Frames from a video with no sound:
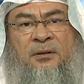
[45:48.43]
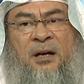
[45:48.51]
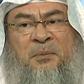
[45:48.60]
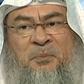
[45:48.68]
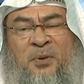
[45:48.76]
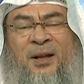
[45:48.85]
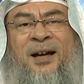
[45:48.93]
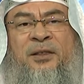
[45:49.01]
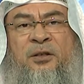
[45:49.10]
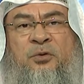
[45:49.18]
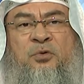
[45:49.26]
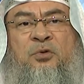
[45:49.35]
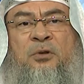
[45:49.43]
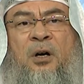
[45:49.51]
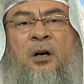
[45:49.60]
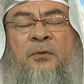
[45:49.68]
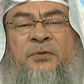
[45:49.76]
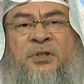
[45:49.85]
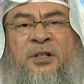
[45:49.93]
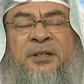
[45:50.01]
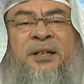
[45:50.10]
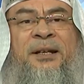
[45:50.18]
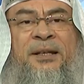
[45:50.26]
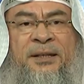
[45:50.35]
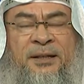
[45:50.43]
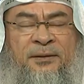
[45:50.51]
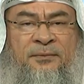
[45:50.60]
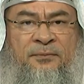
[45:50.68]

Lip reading: apply the rule of certainty.